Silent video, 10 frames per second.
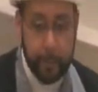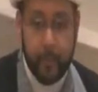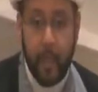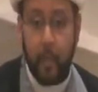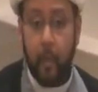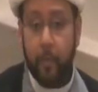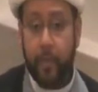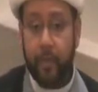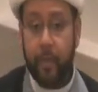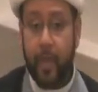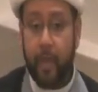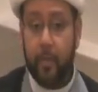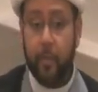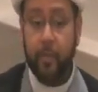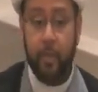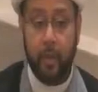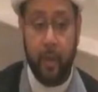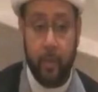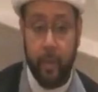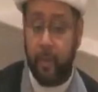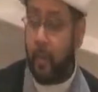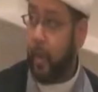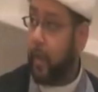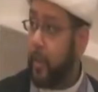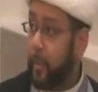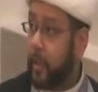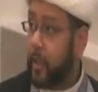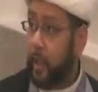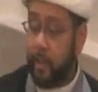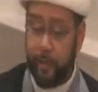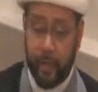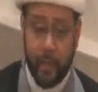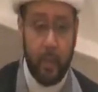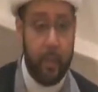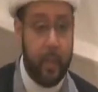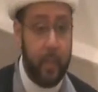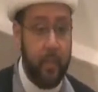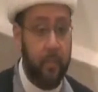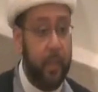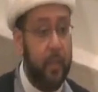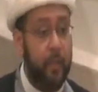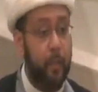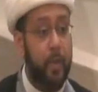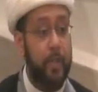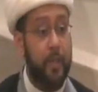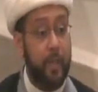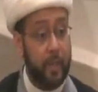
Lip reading: Along with the 30 houses, we've started the building of the clinic in the front, as well as